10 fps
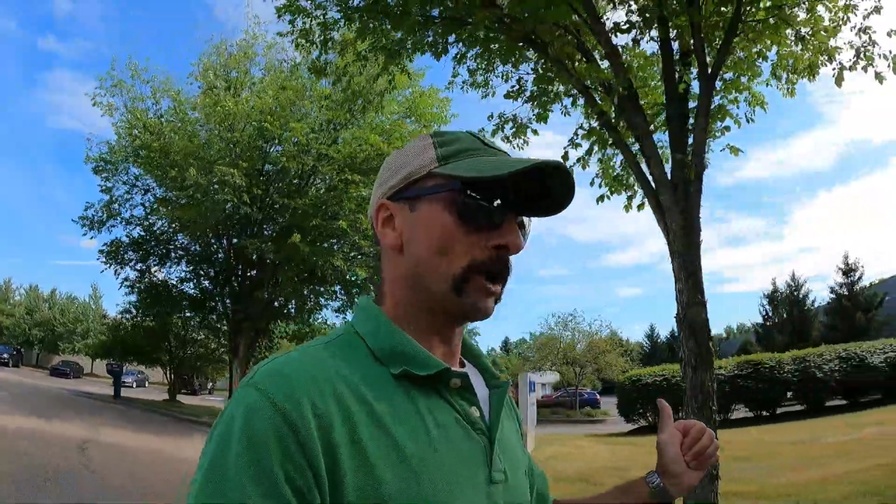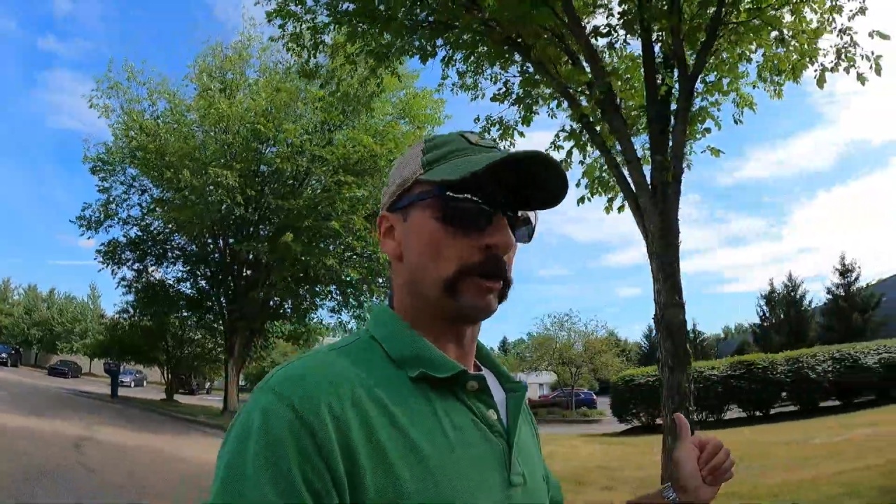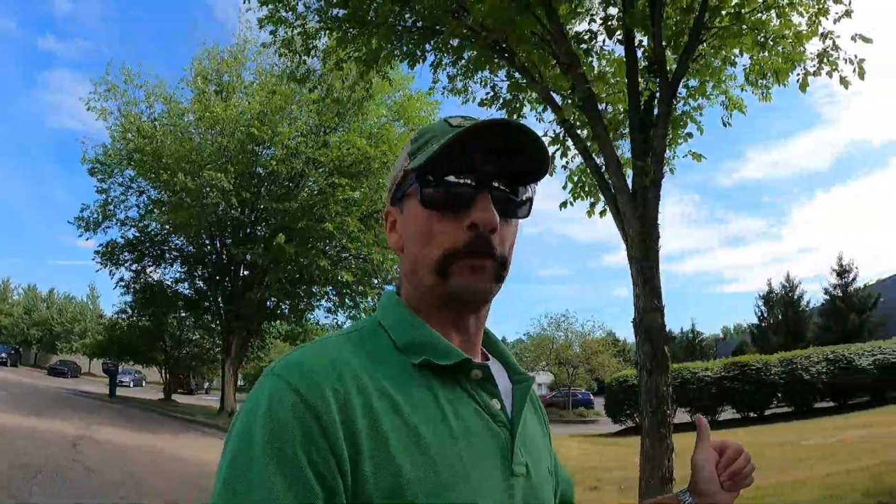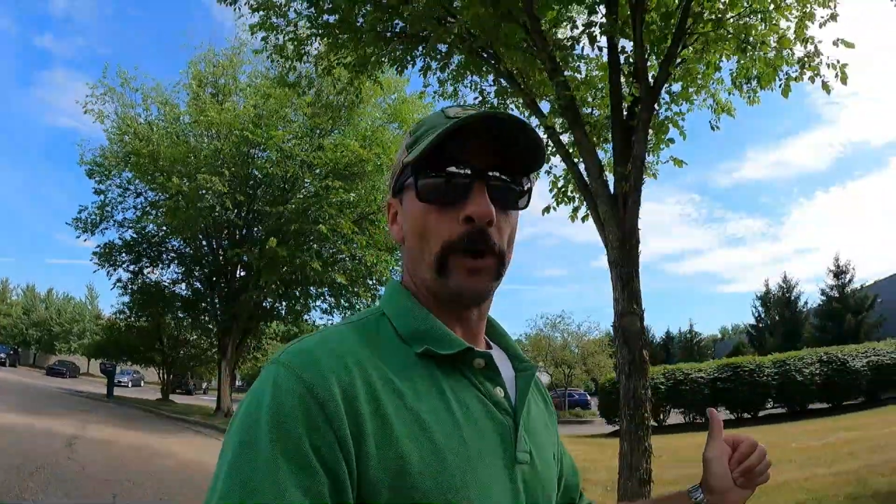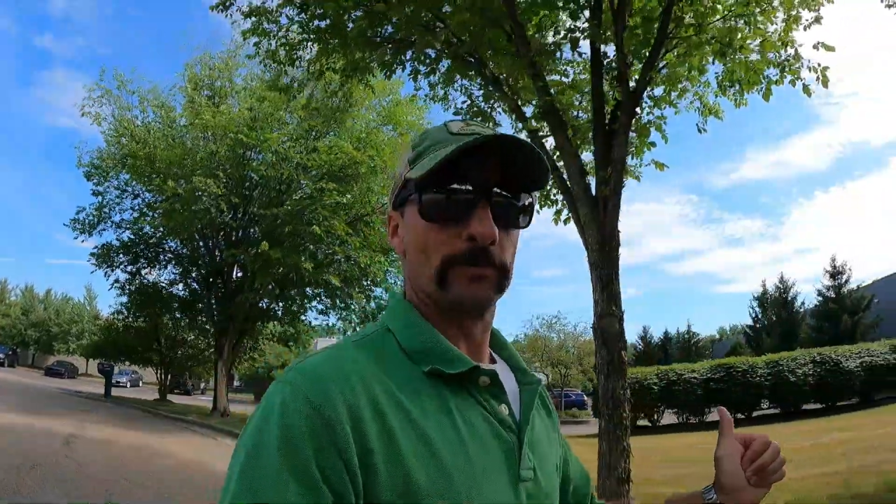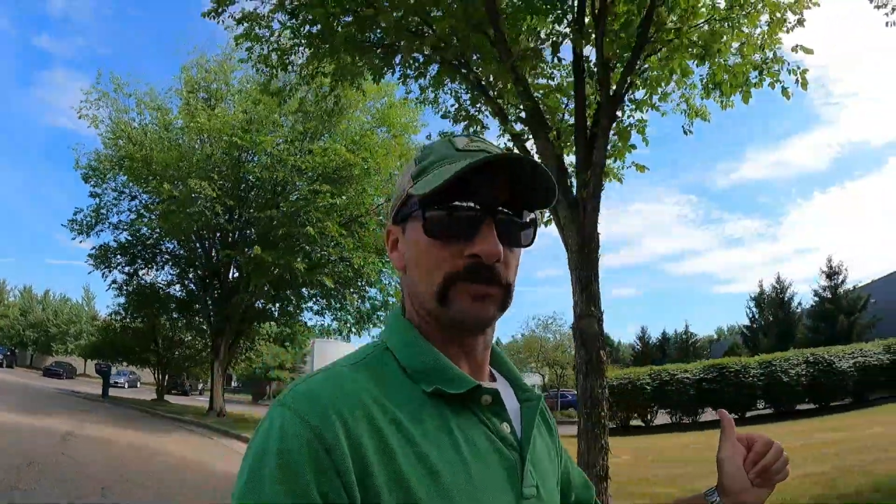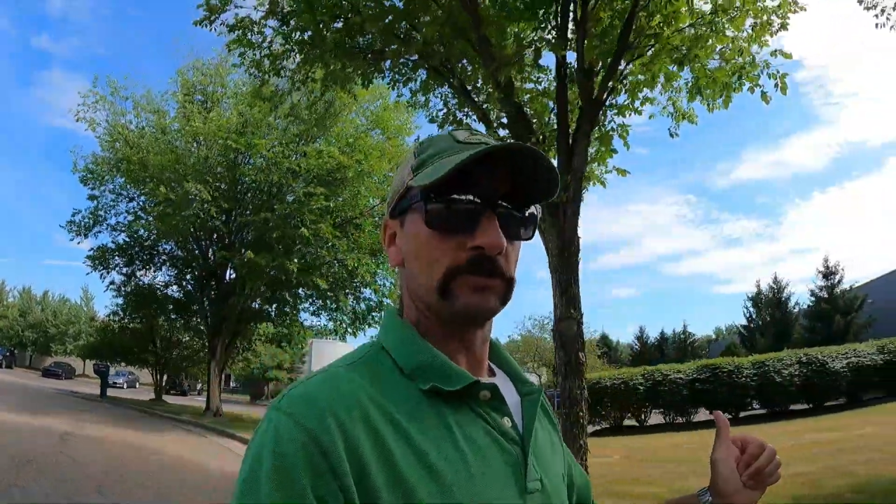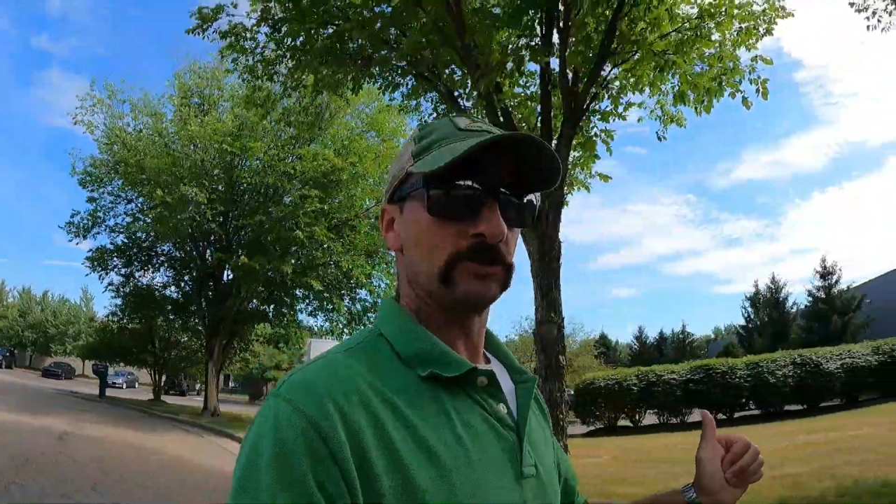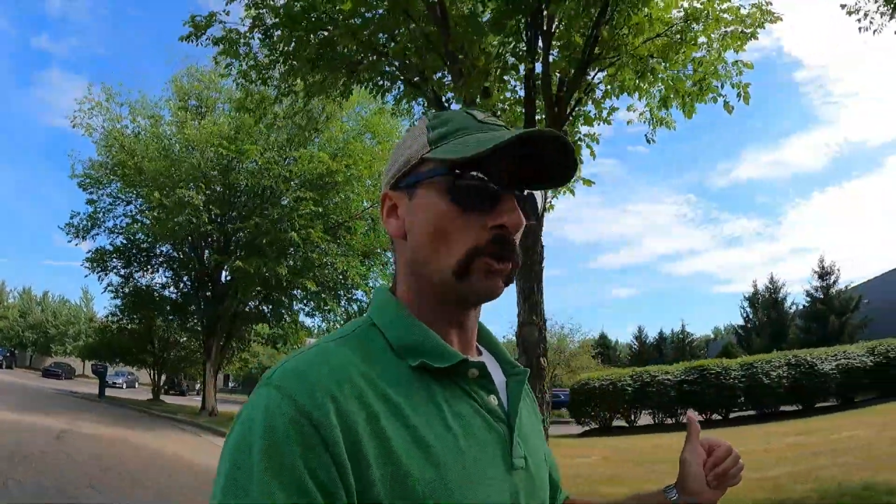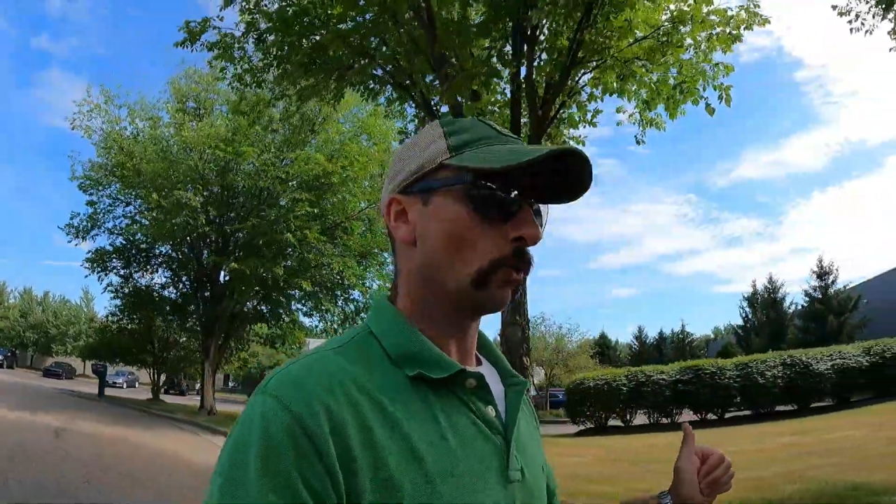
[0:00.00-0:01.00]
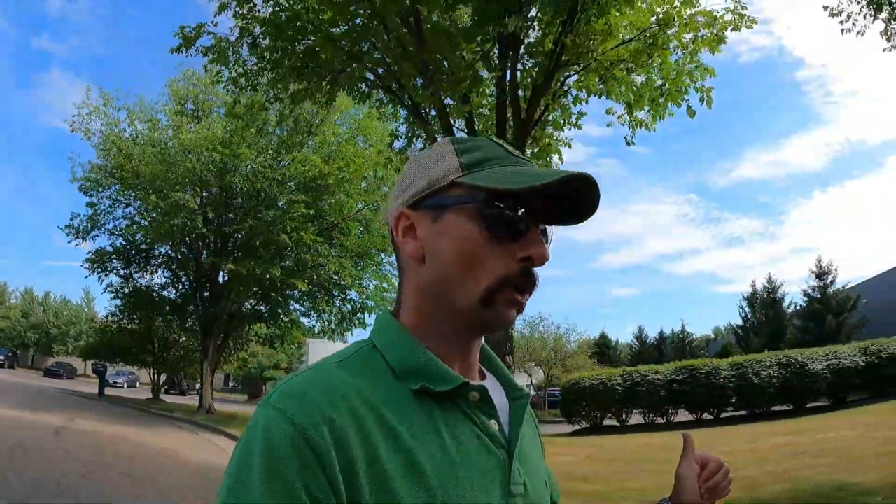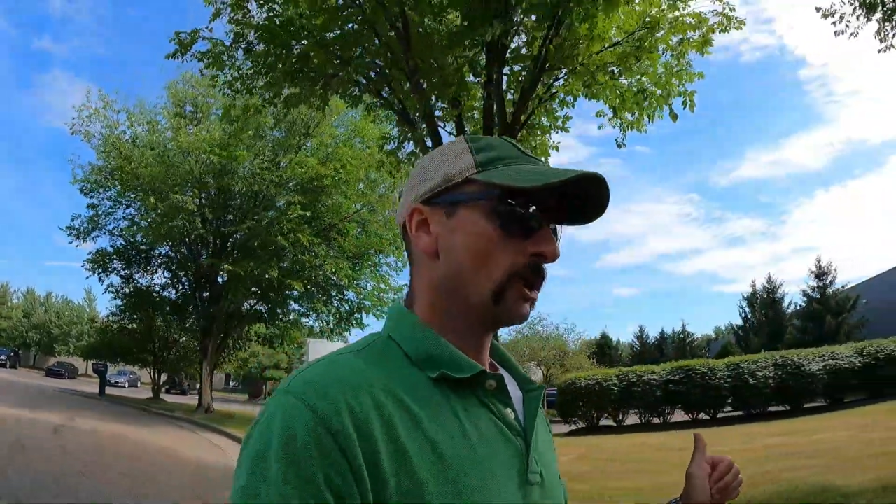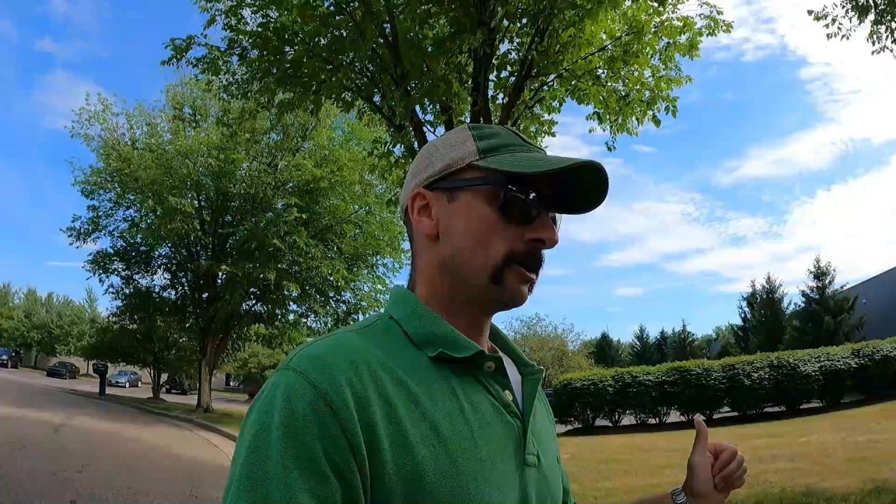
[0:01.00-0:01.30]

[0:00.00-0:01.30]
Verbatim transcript: Becker pumps. So